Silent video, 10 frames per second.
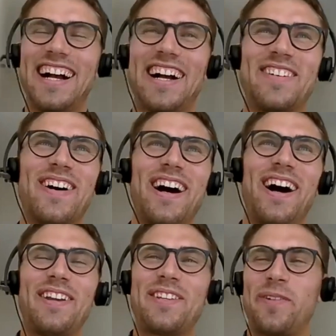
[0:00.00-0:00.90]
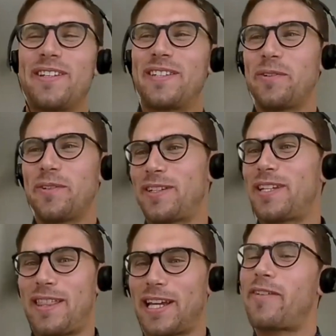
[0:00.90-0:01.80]
I just wanted to also
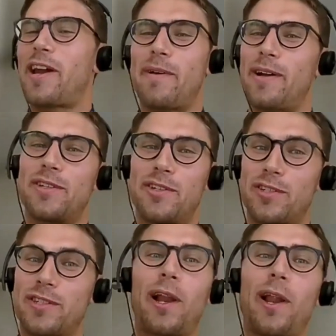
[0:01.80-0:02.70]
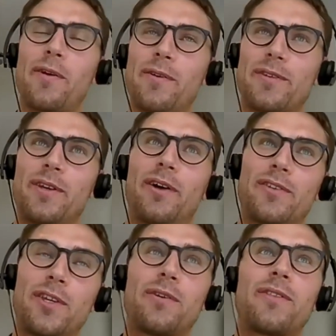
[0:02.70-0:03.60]
say thank you very much, and just to close
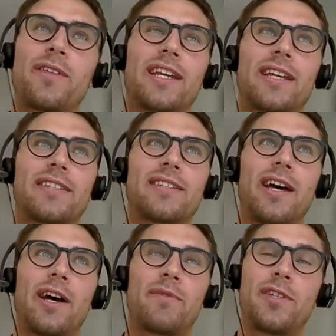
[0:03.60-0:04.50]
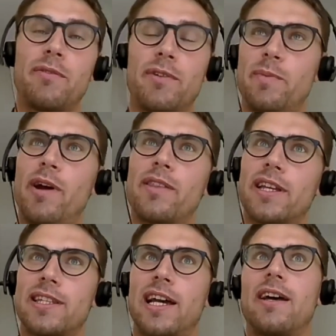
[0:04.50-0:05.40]
on two things, two inspiring
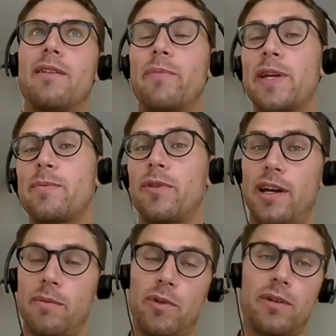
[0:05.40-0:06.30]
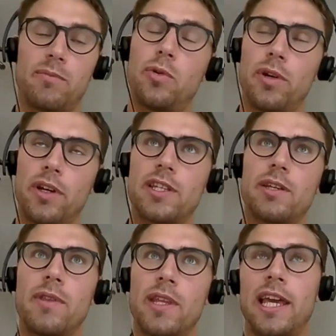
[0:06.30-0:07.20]
things that people that I'm talking
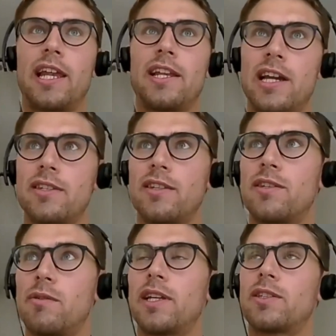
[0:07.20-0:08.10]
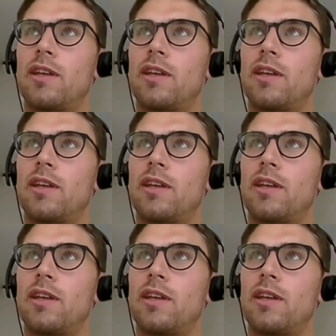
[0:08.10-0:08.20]
to within the NHS are doing.